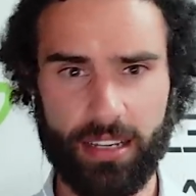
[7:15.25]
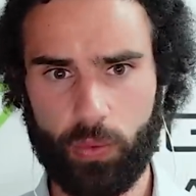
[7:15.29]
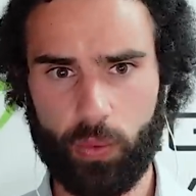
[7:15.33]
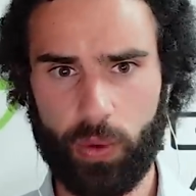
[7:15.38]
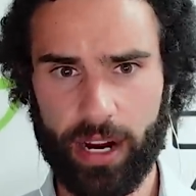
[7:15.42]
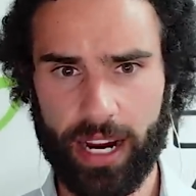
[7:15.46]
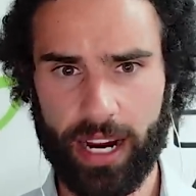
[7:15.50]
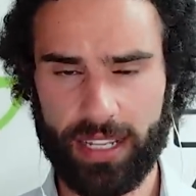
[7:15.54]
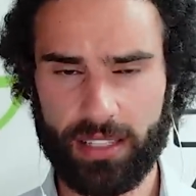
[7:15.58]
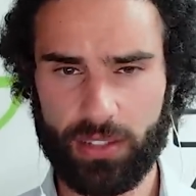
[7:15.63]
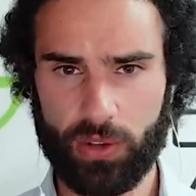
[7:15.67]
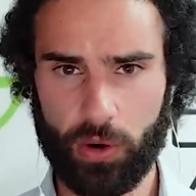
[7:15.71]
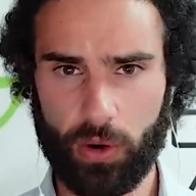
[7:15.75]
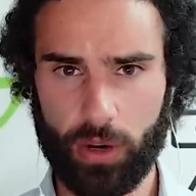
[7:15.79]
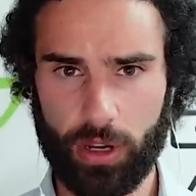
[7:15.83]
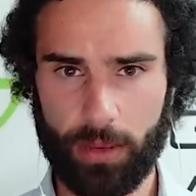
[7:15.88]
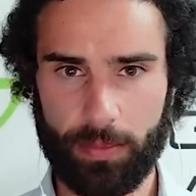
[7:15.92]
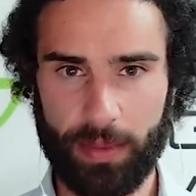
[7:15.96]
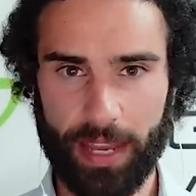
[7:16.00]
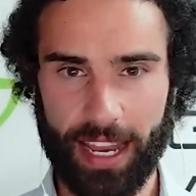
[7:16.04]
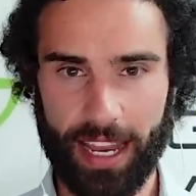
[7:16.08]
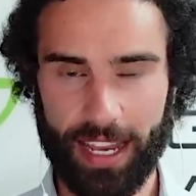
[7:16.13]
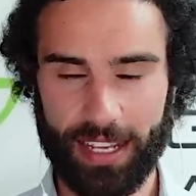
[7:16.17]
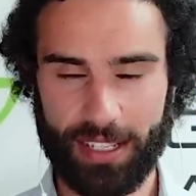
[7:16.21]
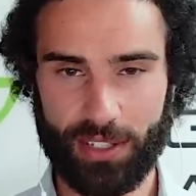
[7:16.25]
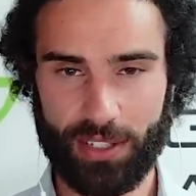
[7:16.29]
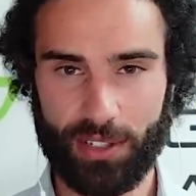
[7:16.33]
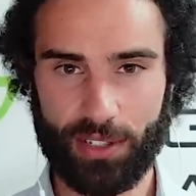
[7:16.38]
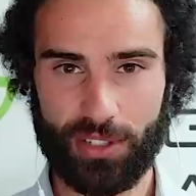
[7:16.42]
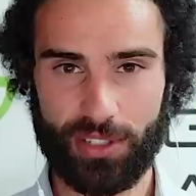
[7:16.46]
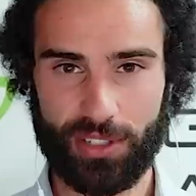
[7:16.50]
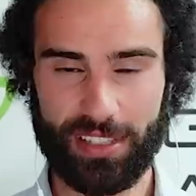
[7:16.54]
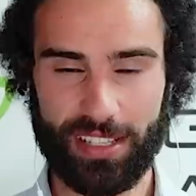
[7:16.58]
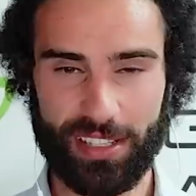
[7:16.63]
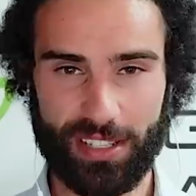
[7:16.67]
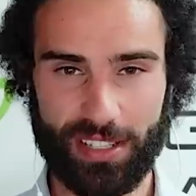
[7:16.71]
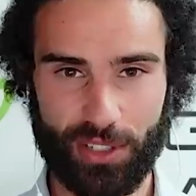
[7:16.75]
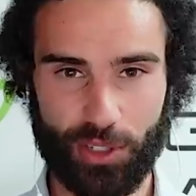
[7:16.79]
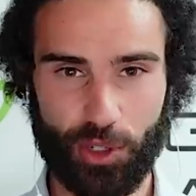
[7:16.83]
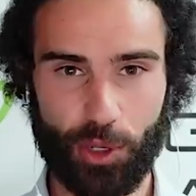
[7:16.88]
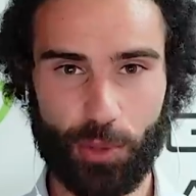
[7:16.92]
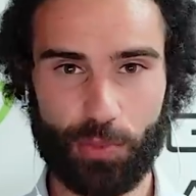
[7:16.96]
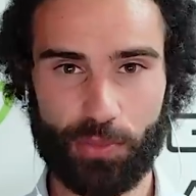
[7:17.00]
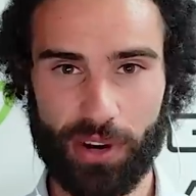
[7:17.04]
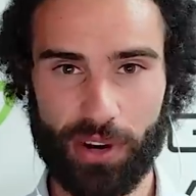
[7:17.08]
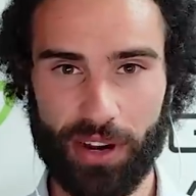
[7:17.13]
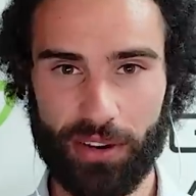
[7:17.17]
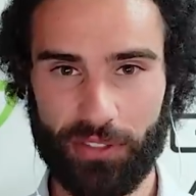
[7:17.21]
where I talk about the
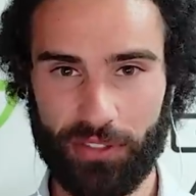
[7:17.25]
supra